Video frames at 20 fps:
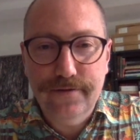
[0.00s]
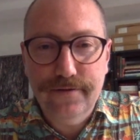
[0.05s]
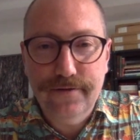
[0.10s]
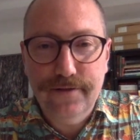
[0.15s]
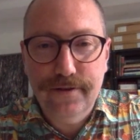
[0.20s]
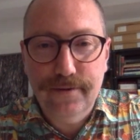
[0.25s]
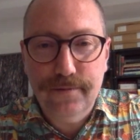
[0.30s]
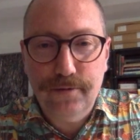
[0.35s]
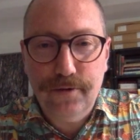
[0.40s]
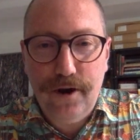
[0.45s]

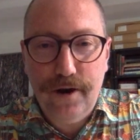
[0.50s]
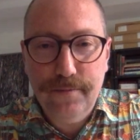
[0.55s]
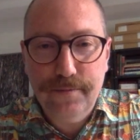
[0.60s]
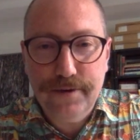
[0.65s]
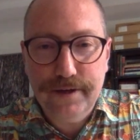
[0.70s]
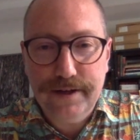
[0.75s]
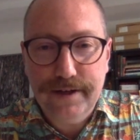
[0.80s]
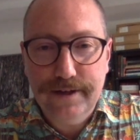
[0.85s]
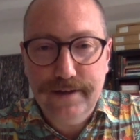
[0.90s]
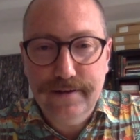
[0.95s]
the
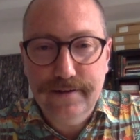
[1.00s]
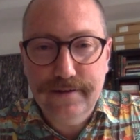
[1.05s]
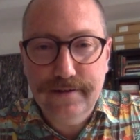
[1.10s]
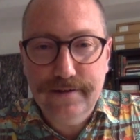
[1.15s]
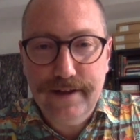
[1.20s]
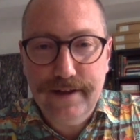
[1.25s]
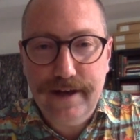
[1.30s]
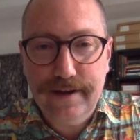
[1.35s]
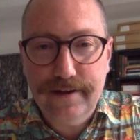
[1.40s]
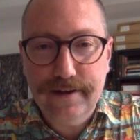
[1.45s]
property
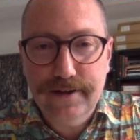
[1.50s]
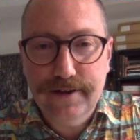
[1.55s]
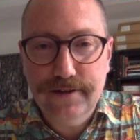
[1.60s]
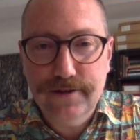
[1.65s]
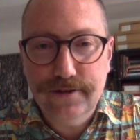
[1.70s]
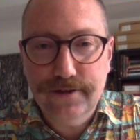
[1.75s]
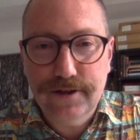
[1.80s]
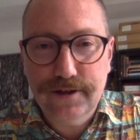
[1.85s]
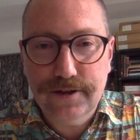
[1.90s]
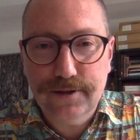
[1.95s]
that
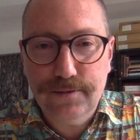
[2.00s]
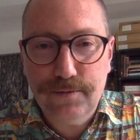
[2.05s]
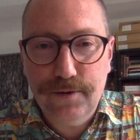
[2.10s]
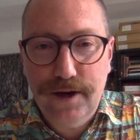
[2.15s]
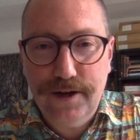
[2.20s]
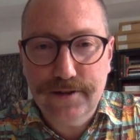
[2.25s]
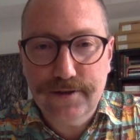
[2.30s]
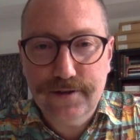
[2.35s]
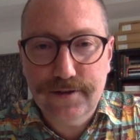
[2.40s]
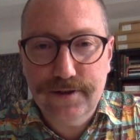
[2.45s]
is
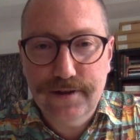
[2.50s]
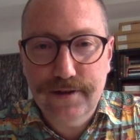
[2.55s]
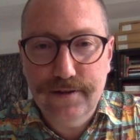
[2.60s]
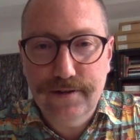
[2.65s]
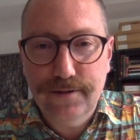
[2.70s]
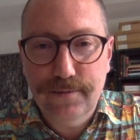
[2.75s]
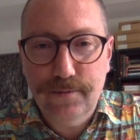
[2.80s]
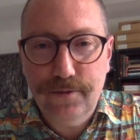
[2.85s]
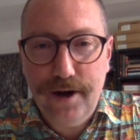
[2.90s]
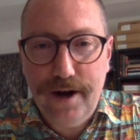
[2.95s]
expressed
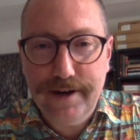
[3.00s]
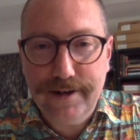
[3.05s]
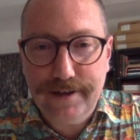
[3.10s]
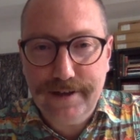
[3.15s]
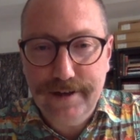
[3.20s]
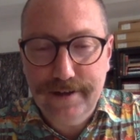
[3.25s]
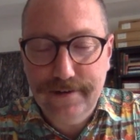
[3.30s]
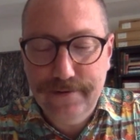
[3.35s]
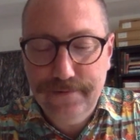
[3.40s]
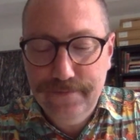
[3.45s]
in the
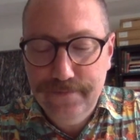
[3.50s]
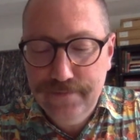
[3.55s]
predicate.